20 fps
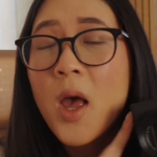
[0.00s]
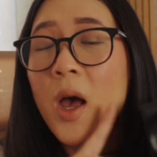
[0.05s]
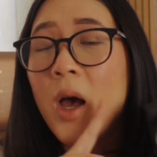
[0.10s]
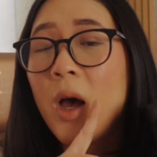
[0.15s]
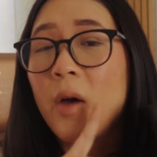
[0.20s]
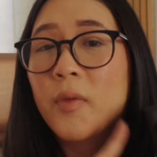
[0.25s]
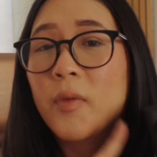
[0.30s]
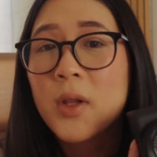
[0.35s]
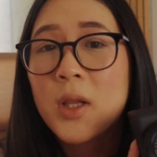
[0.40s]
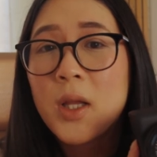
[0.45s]

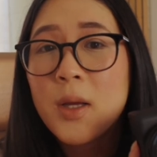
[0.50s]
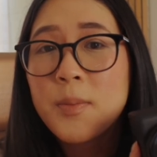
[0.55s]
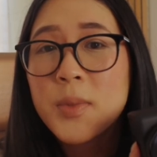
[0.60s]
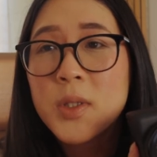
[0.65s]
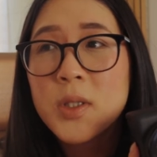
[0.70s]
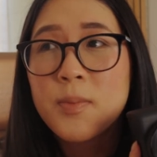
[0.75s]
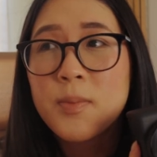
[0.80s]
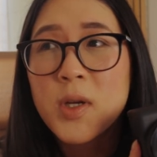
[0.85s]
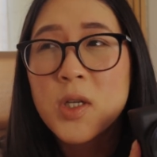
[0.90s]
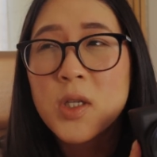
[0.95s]
of clips,
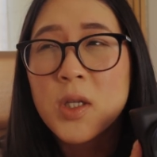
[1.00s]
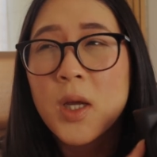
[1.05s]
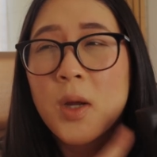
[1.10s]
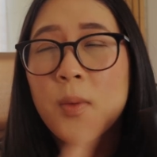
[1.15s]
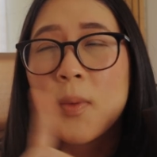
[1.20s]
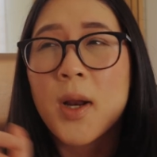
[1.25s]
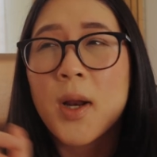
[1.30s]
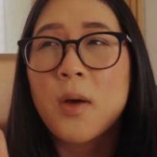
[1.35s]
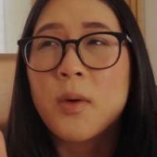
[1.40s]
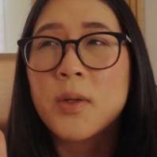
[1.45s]
especially
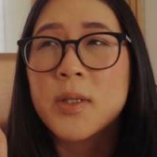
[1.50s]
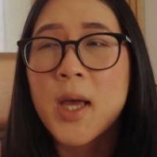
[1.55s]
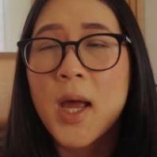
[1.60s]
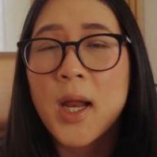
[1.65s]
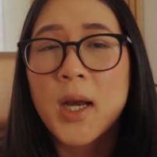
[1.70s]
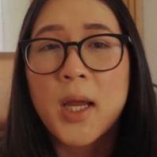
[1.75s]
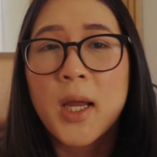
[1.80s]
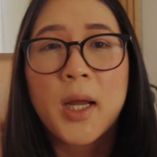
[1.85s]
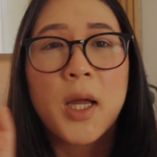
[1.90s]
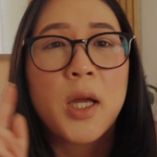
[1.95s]
when I was
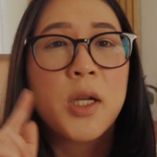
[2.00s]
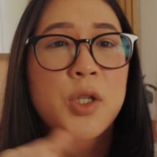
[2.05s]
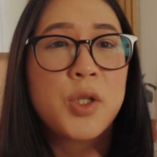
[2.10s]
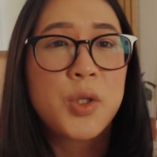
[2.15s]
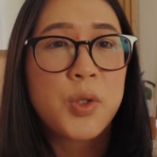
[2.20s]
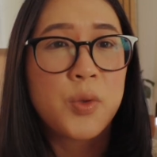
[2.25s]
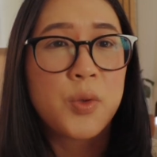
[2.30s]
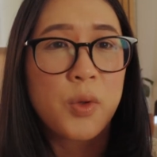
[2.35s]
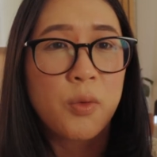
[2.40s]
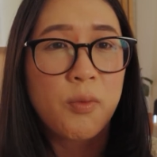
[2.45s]
heading
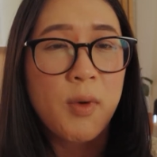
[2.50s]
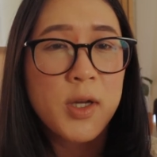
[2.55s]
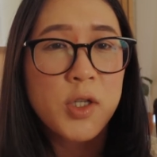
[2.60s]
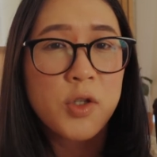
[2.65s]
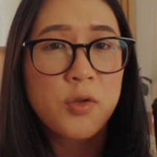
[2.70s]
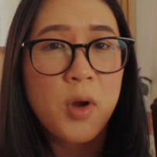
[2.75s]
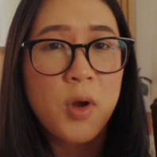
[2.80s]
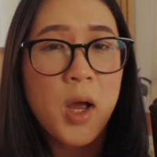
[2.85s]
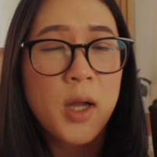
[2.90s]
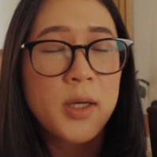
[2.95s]
to the
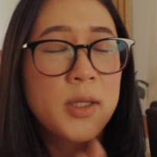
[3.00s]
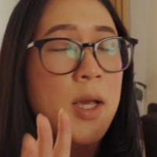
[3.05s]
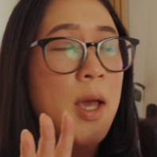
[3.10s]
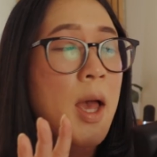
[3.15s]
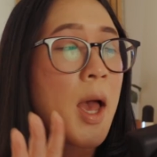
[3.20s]
restaurant.